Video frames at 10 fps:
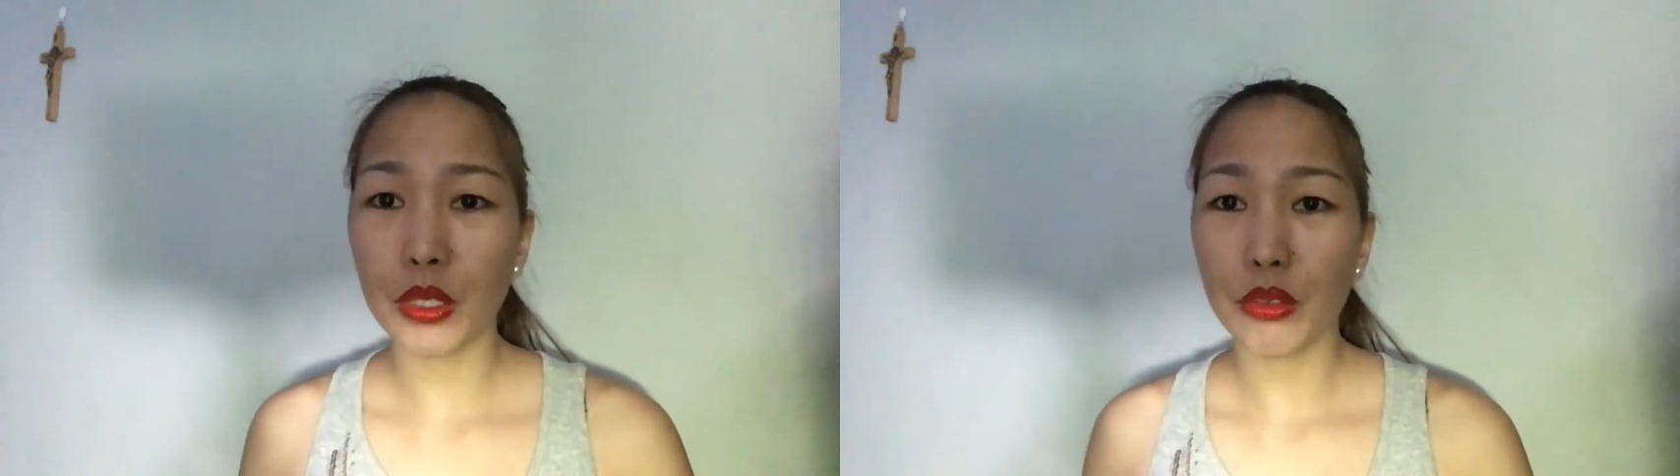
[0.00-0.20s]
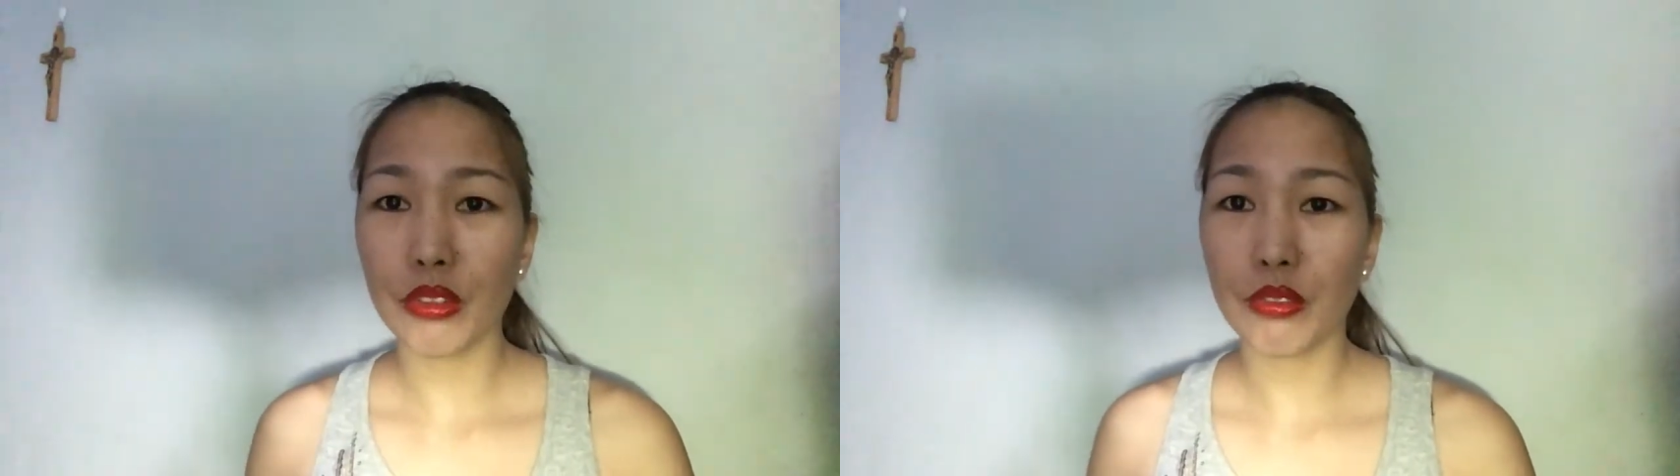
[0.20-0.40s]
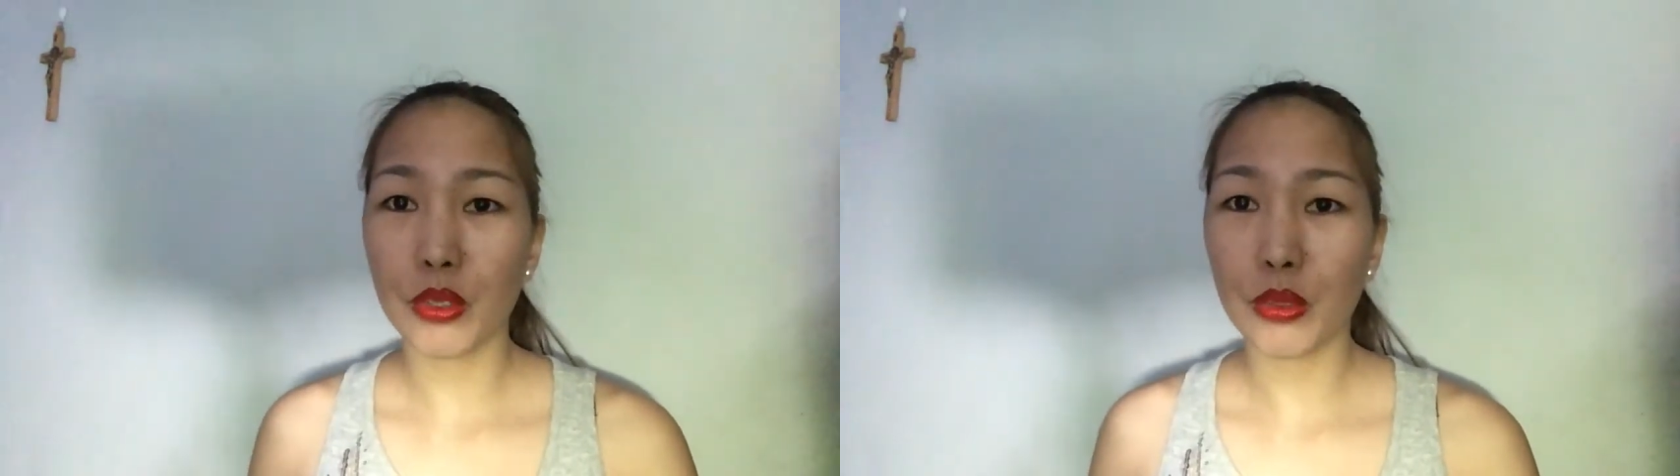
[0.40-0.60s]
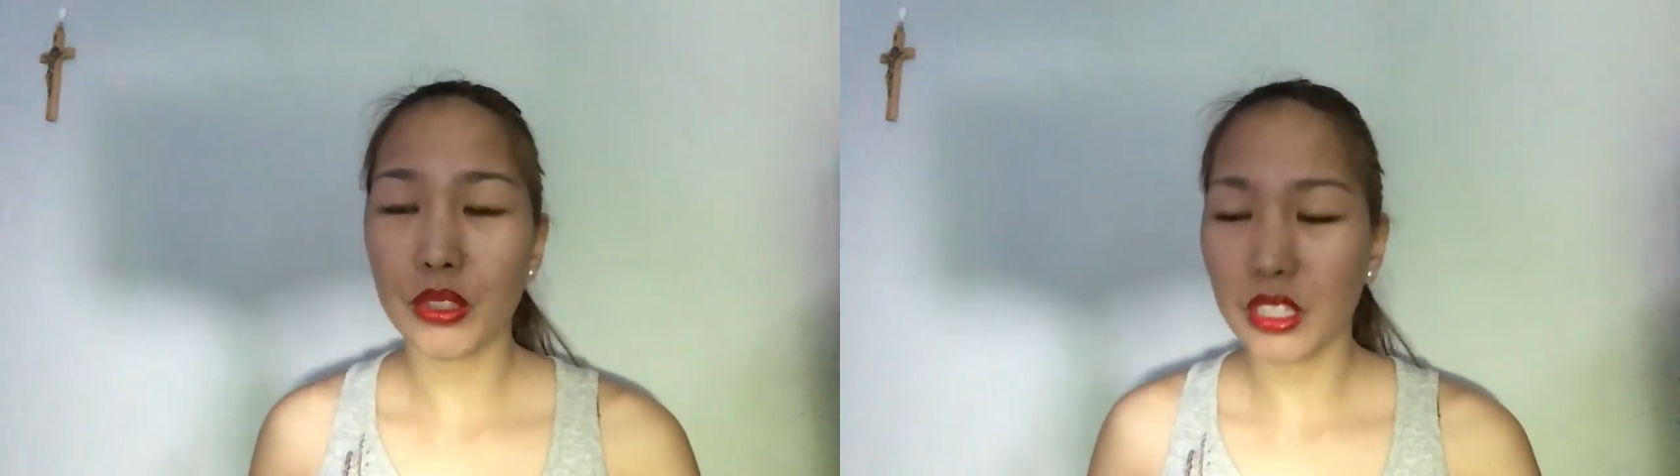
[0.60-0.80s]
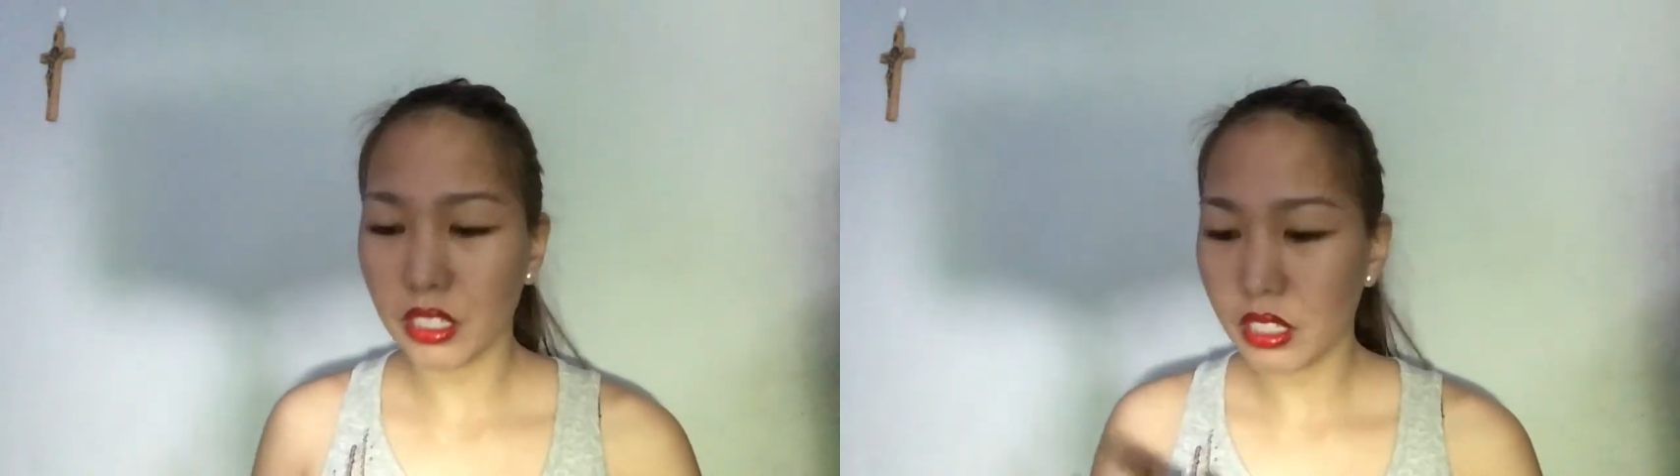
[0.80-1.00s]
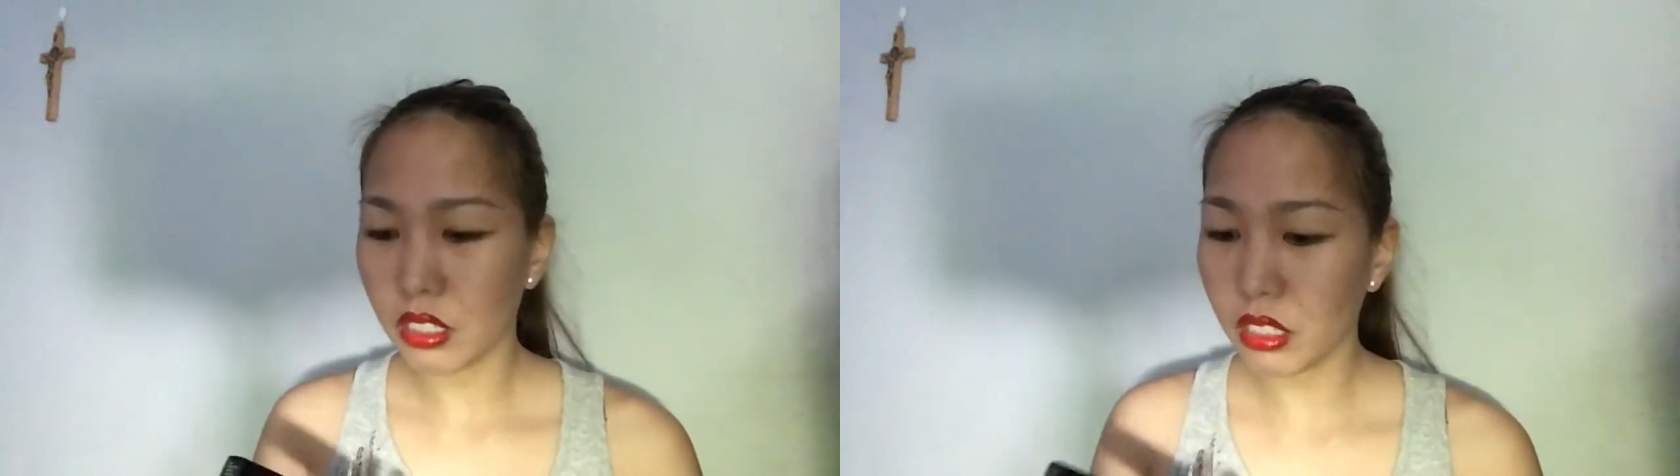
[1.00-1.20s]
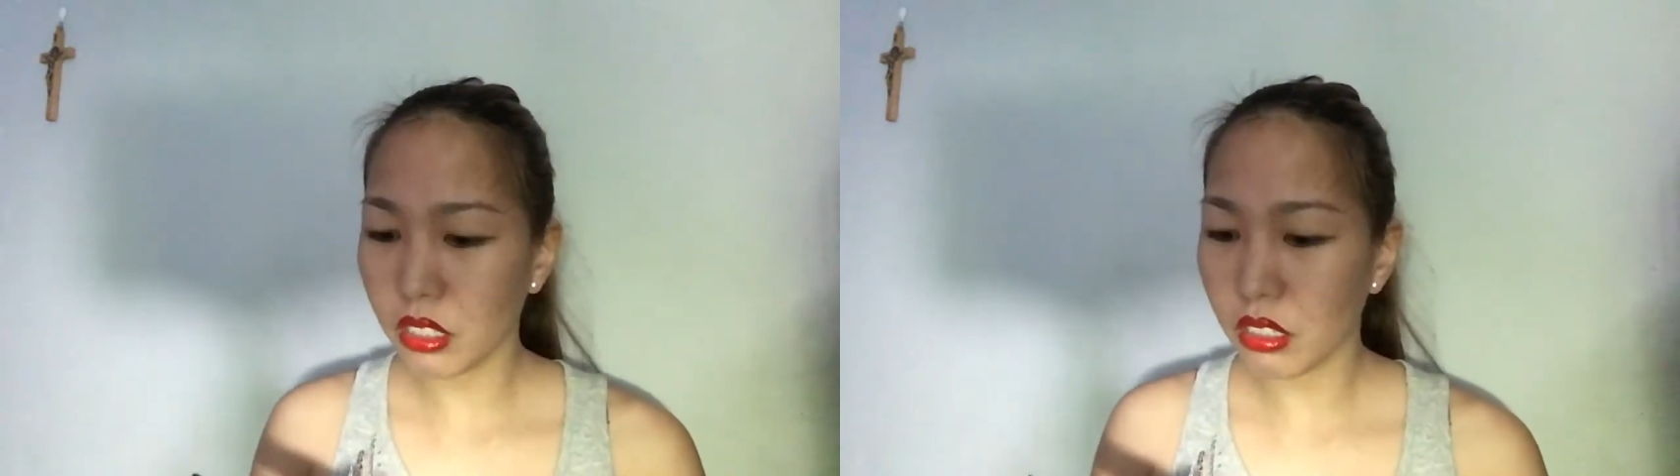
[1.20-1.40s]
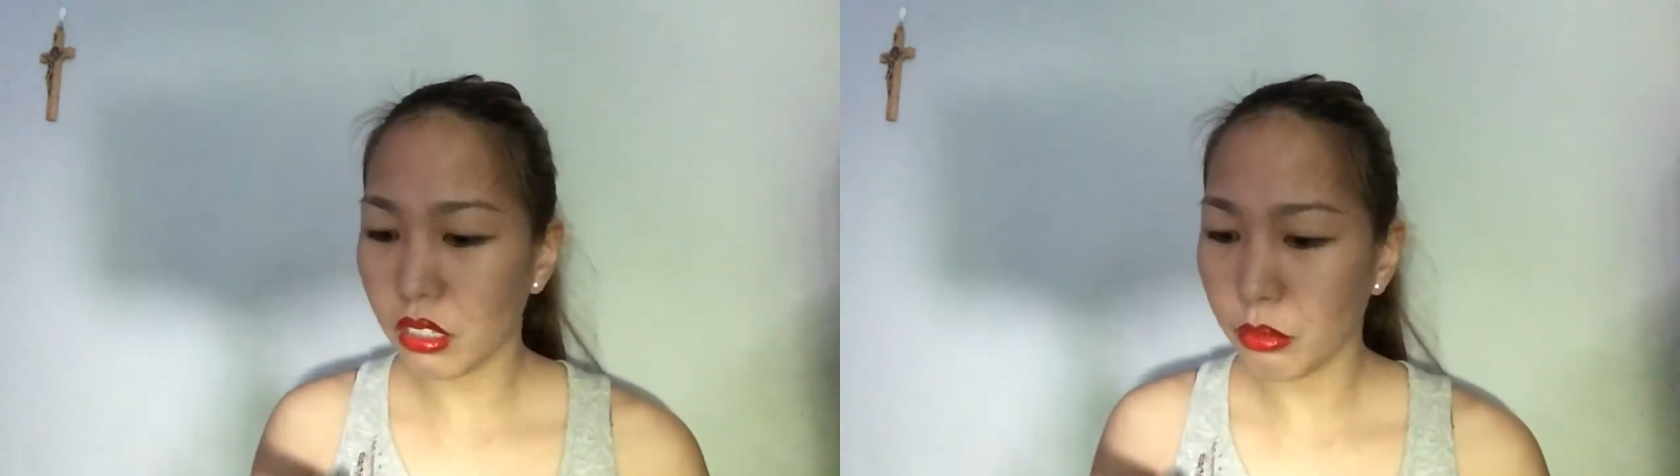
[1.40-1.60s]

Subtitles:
to review this